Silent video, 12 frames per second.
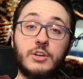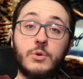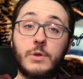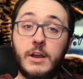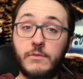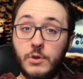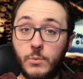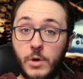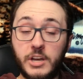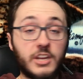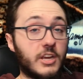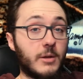do whatever you
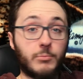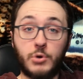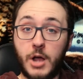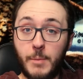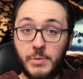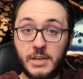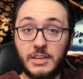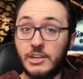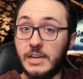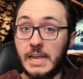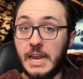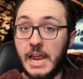want. You can prop it,
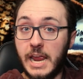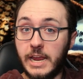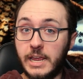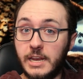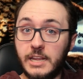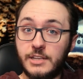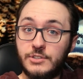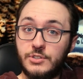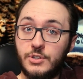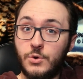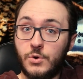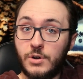you can hang it.
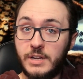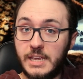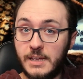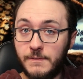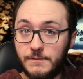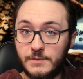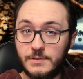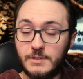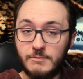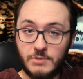It's your gift.